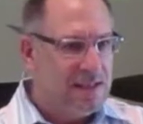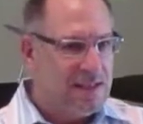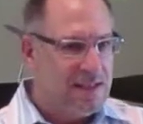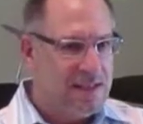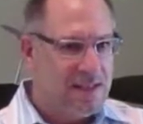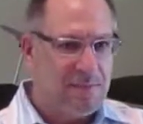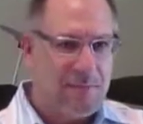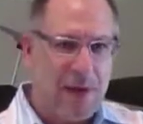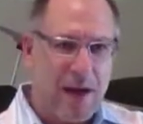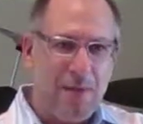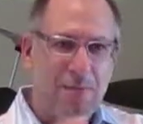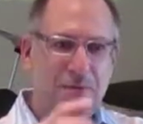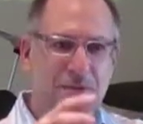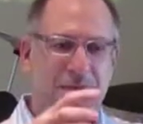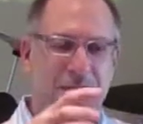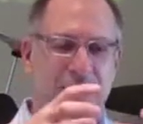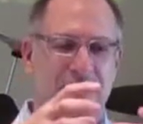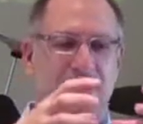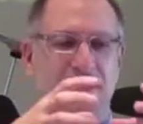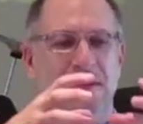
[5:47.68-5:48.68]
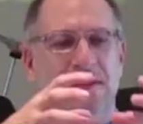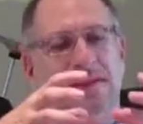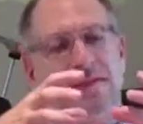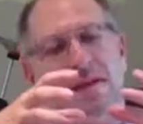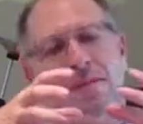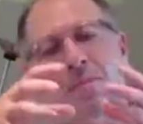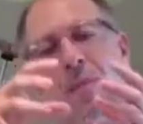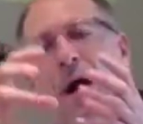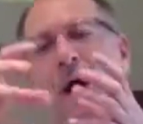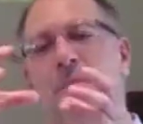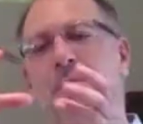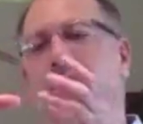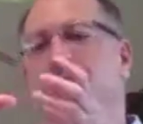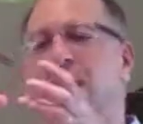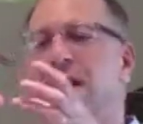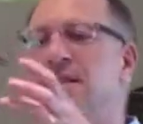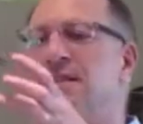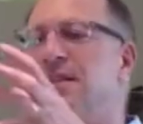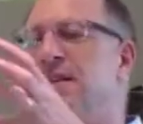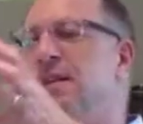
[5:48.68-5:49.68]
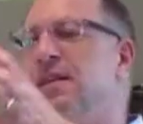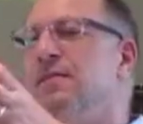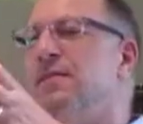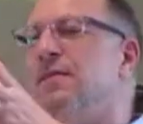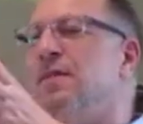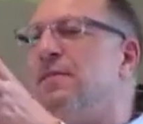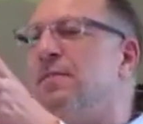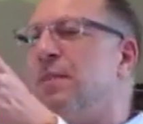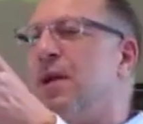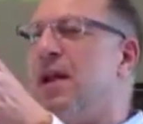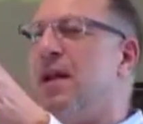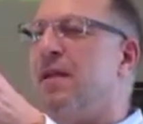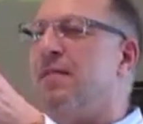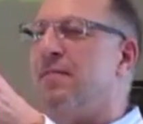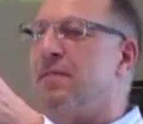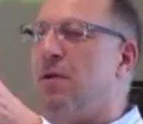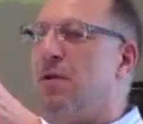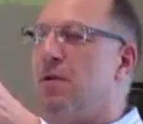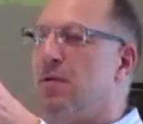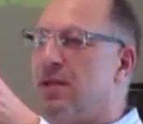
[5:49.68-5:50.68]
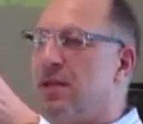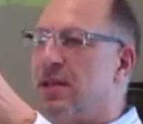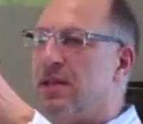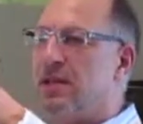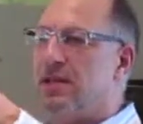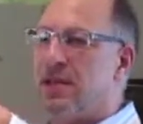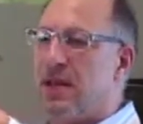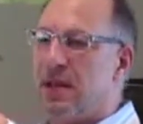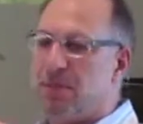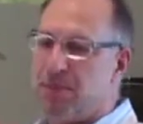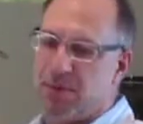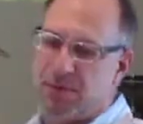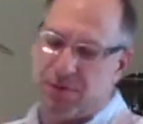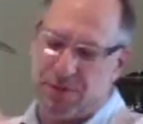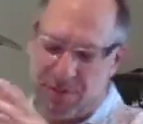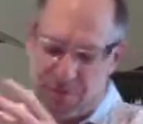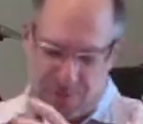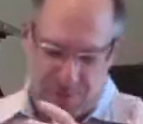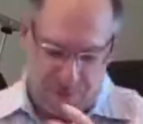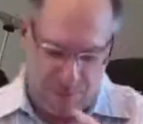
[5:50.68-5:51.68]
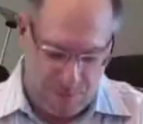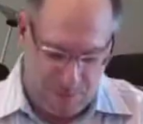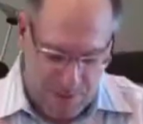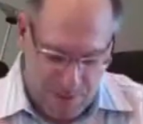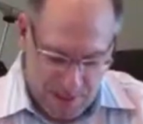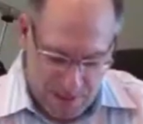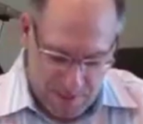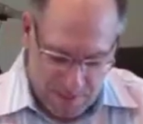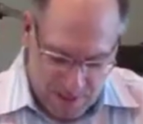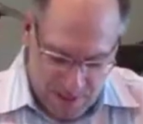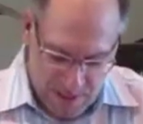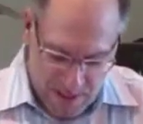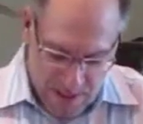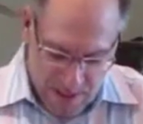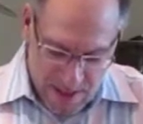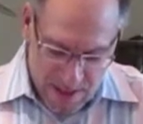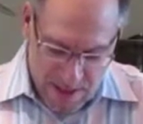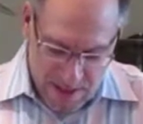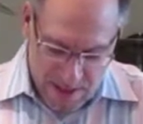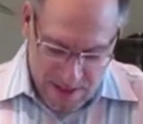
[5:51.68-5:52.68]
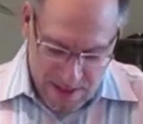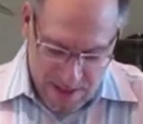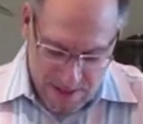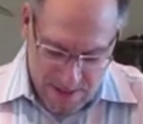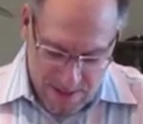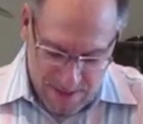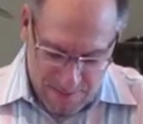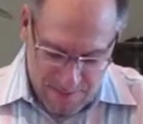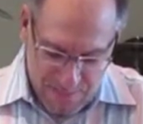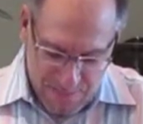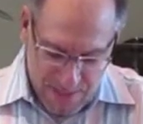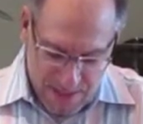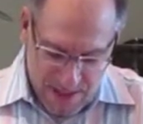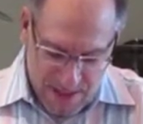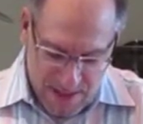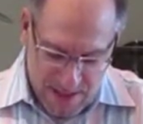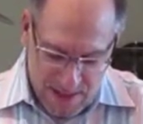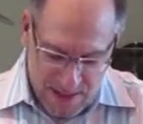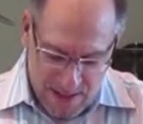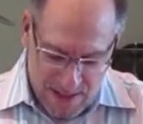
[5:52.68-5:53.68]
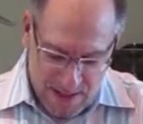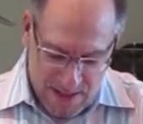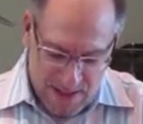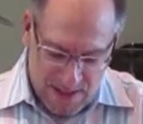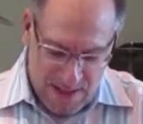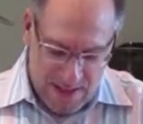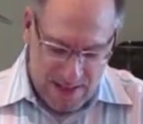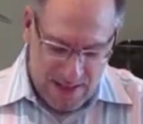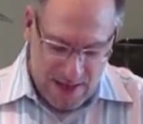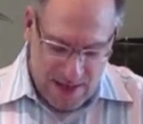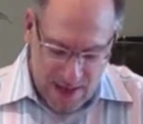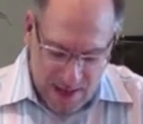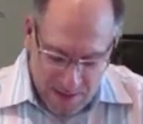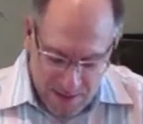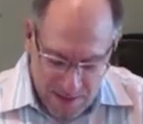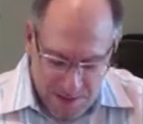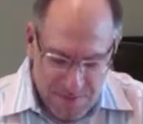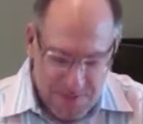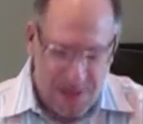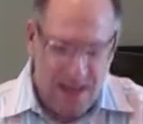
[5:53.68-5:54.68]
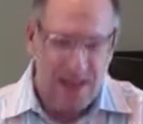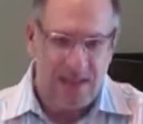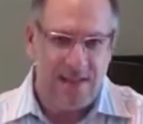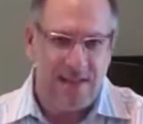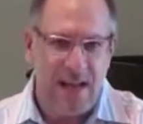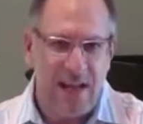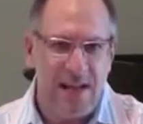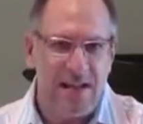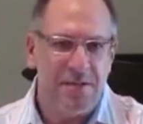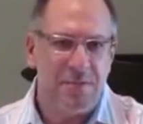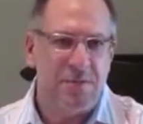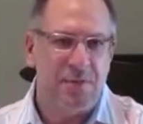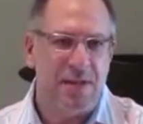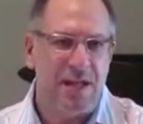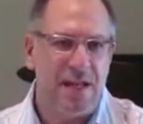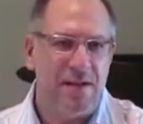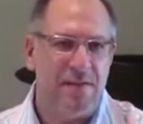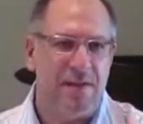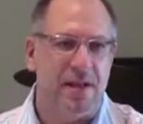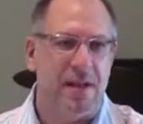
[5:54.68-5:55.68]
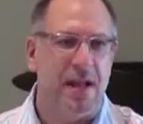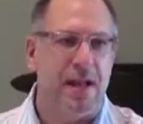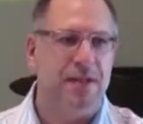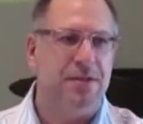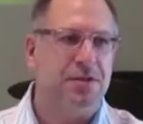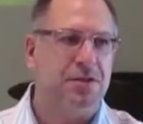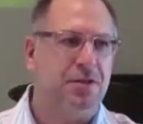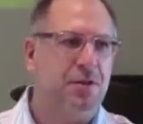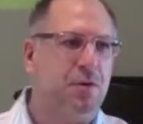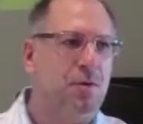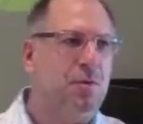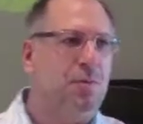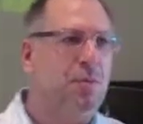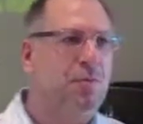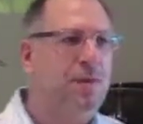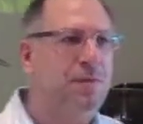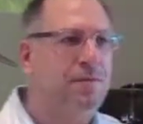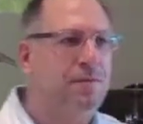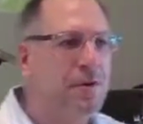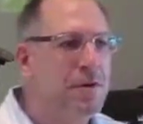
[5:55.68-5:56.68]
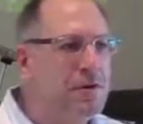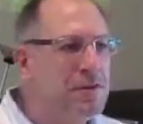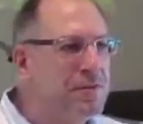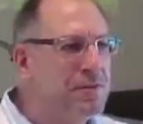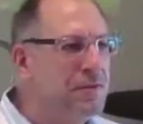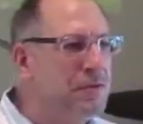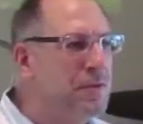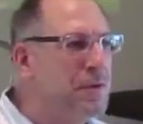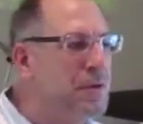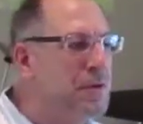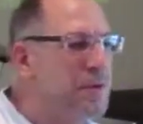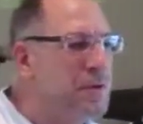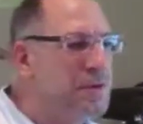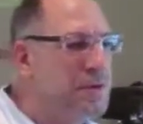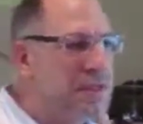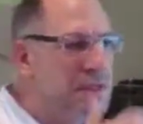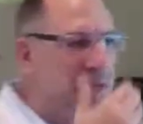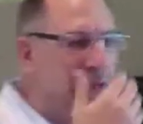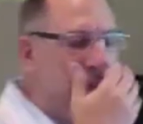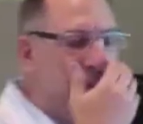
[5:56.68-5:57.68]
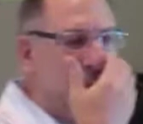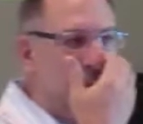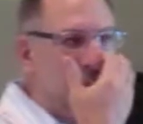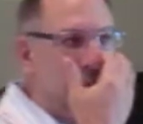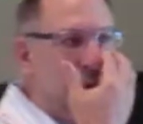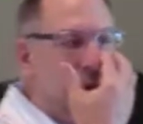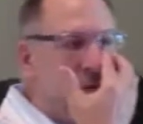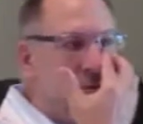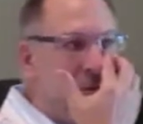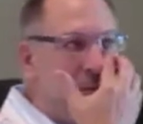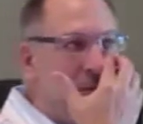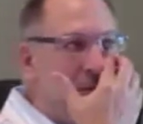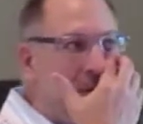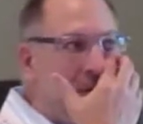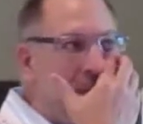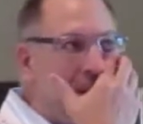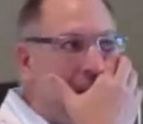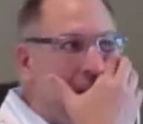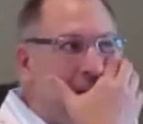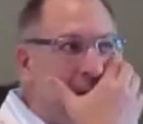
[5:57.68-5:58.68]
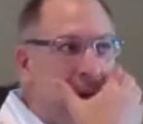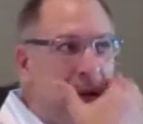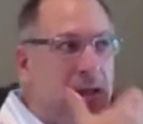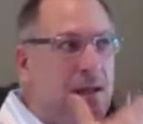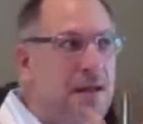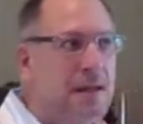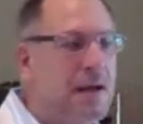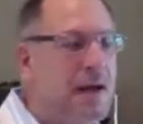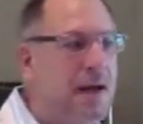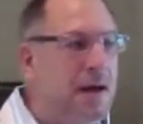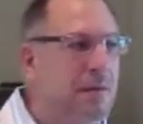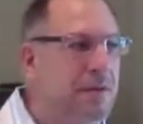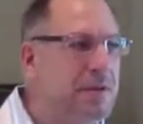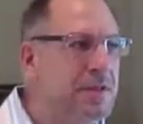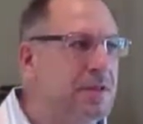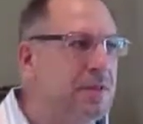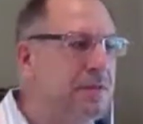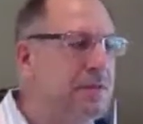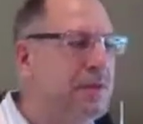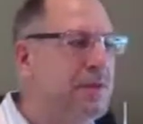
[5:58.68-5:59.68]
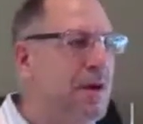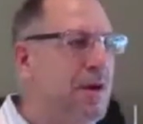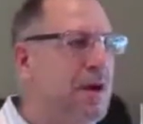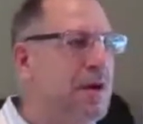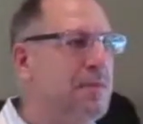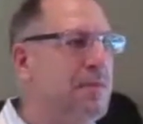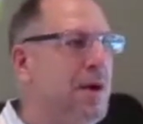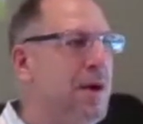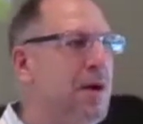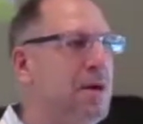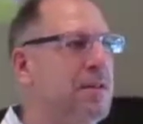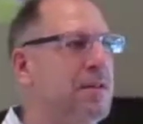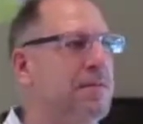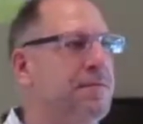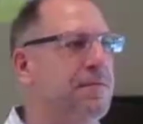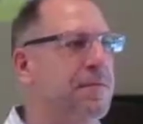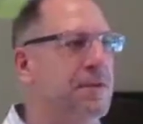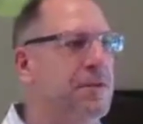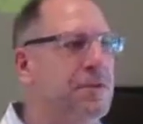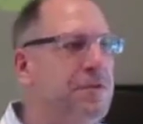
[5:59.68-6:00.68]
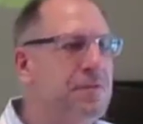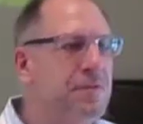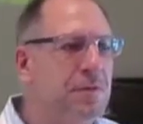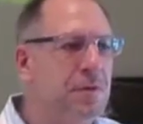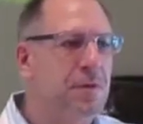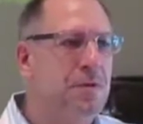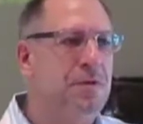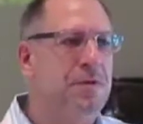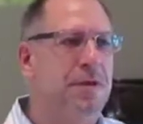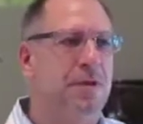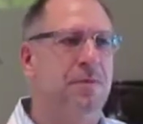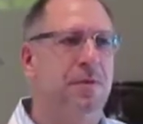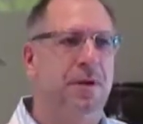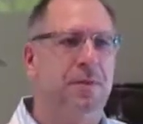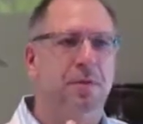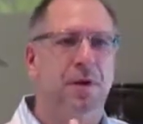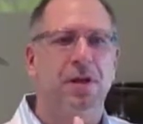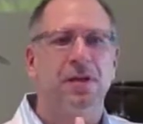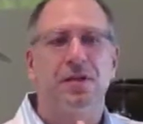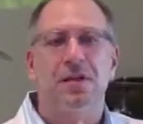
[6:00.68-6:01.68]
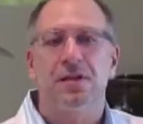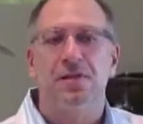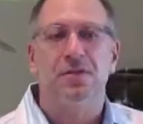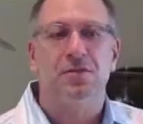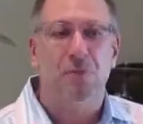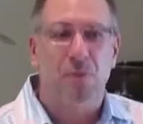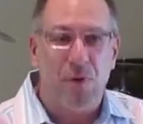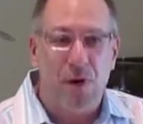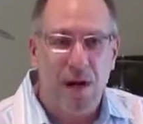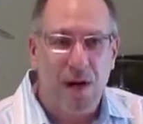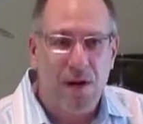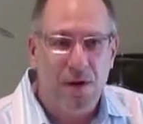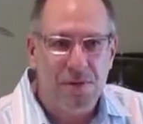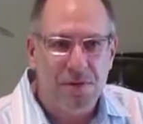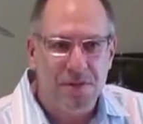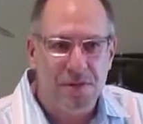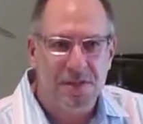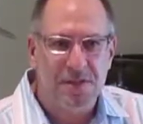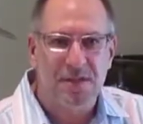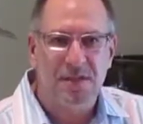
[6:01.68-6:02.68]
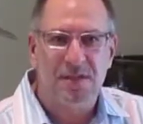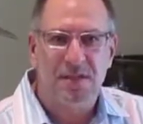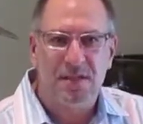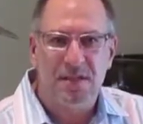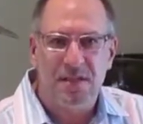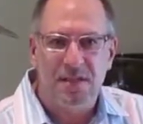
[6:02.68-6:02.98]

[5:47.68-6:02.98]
The Bible says there is a pomegranate even made out of gold in the temple, so it's really cool. But anyway, uh, uh, and olives and dates were given. And so the first fruits and we in Malachi, we, we talk about the first fruits that we bring to the storehouse. This is the